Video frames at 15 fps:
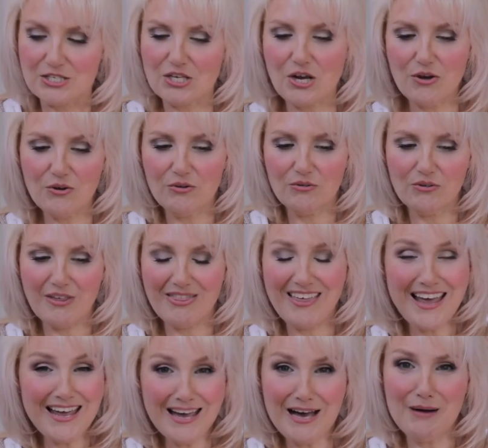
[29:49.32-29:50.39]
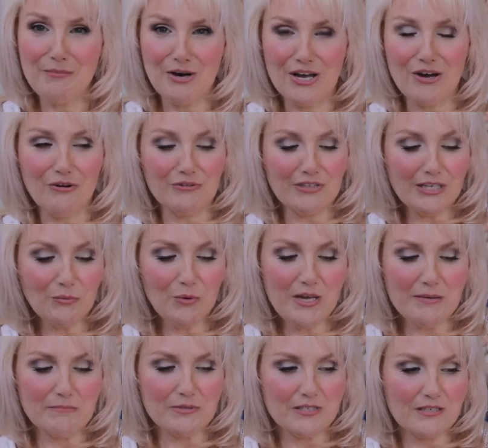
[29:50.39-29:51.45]
So they are my only
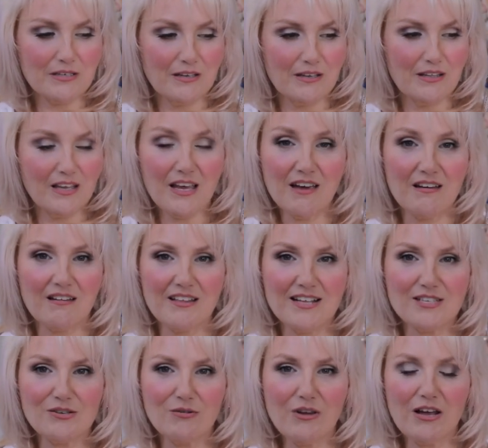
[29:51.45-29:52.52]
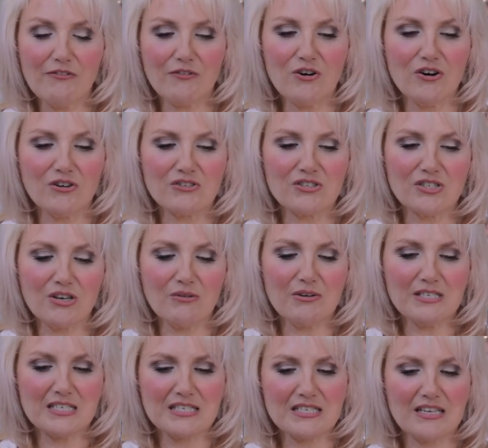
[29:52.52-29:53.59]
whips. Yeah, that's all I've got. So
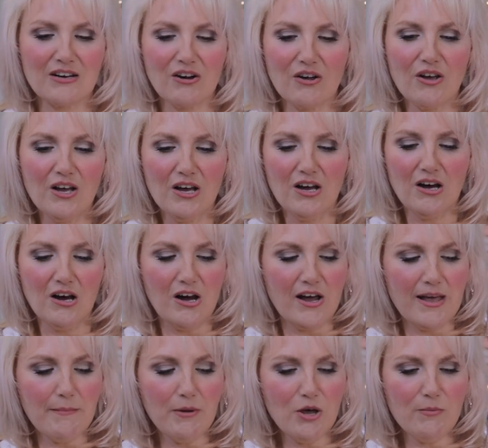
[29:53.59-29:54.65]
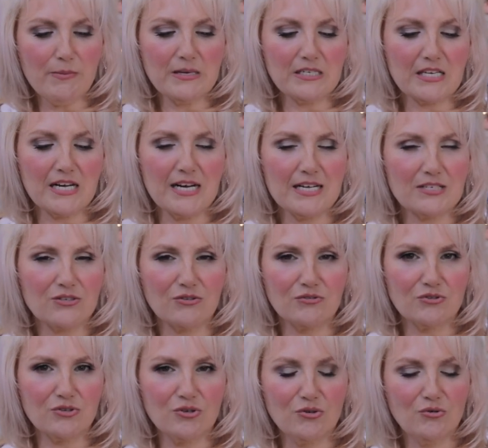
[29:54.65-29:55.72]
as I said, I am hoping to cast
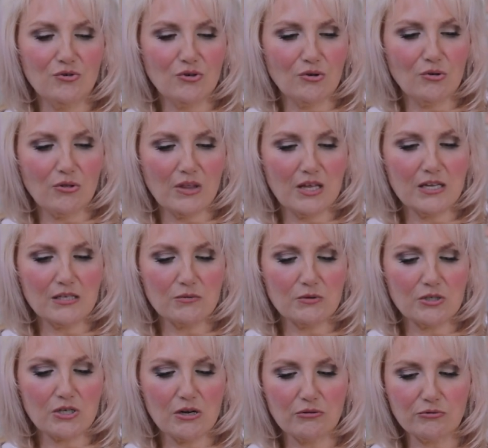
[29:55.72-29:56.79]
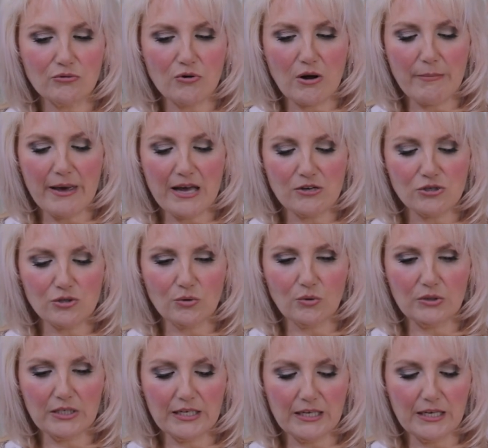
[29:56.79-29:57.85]
on 2 new things, which I'll talk about
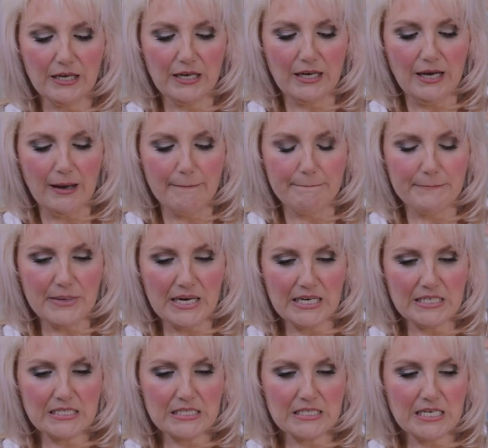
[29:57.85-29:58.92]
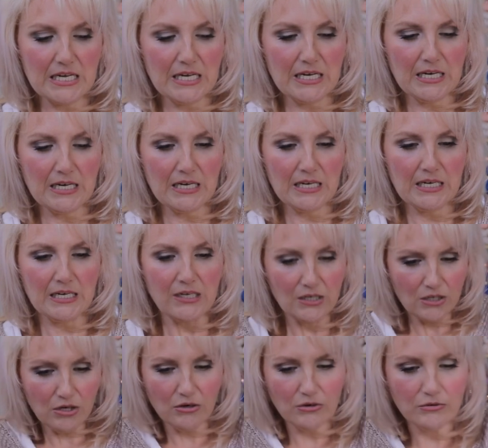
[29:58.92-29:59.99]
shortly. But,
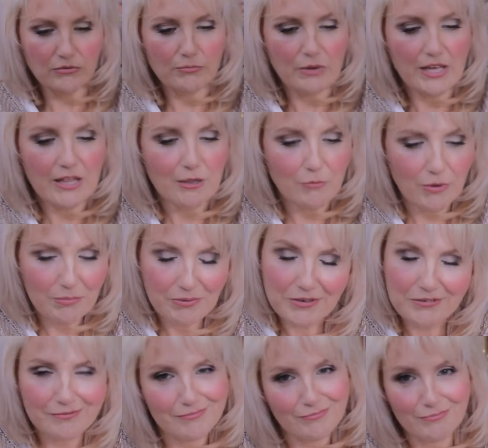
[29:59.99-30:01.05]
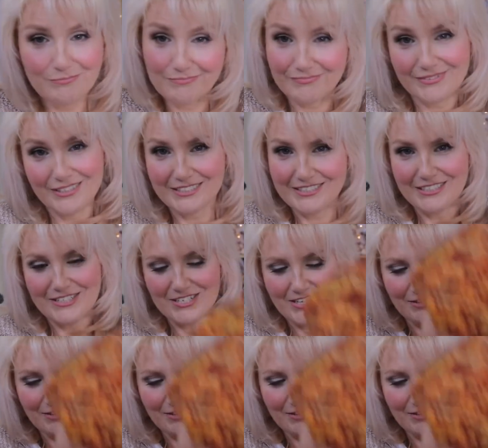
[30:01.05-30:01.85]
oh, my other whip, didn't